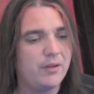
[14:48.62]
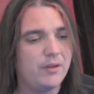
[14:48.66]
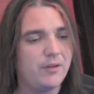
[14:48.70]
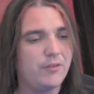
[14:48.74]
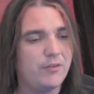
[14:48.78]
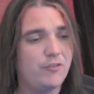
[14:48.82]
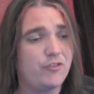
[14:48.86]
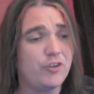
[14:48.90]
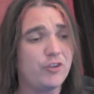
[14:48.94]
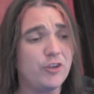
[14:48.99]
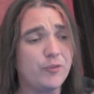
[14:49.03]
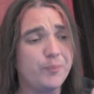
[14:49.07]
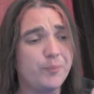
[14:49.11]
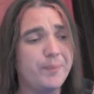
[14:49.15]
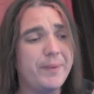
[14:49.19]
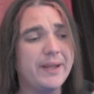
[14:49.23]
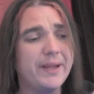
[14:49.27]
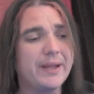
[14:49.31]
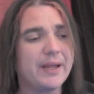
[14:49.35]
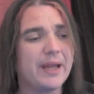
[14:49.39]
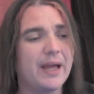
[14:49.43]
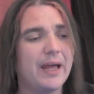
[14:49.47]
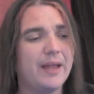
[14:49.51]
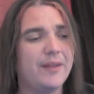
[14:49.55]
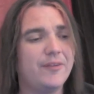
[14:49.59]
just
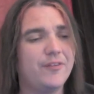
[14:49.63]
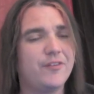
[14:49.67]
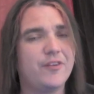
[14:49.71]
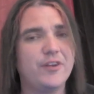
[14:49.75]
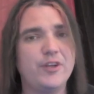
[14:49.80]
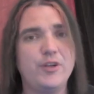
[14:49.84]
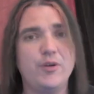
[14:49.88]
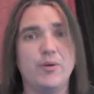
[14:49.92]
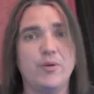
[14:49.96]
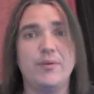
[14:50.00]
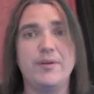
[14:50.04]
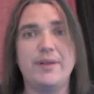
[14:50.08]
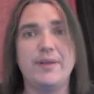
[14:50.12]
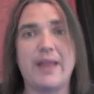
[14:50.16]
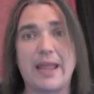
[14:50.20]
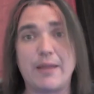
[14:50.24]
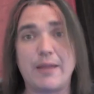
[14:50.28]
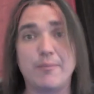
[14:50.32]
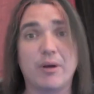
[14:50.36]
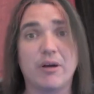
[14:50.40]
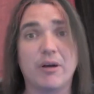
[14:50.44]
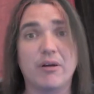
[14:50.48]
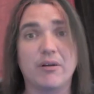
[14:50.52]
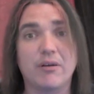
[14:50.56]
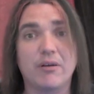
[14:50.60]
because your
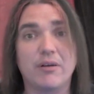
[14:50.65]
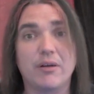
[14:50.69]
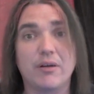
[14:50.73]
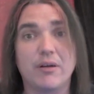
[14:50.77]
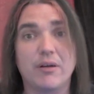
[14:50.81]
neighbor